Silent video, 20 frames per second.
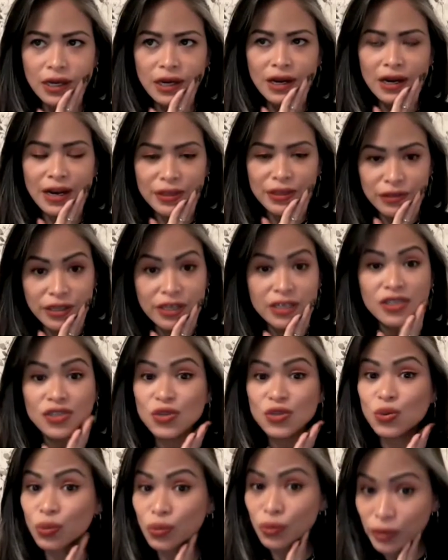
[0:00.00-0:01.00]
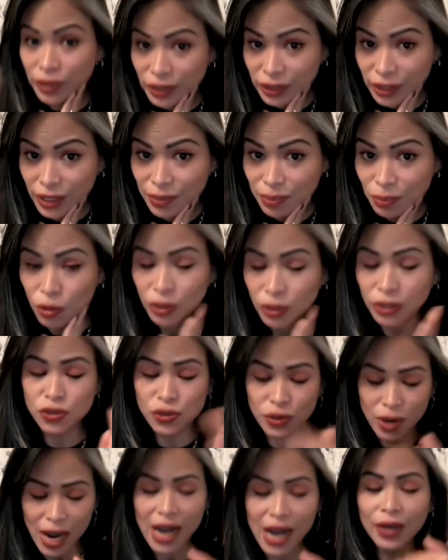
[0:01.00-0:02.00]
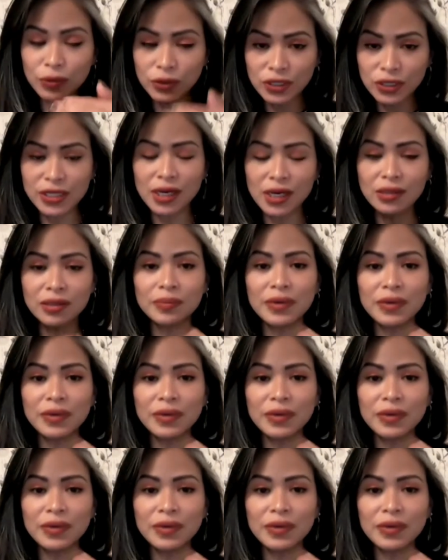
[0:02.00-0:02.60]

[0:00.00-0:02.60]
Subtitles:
I think it's really important. So I would tell them,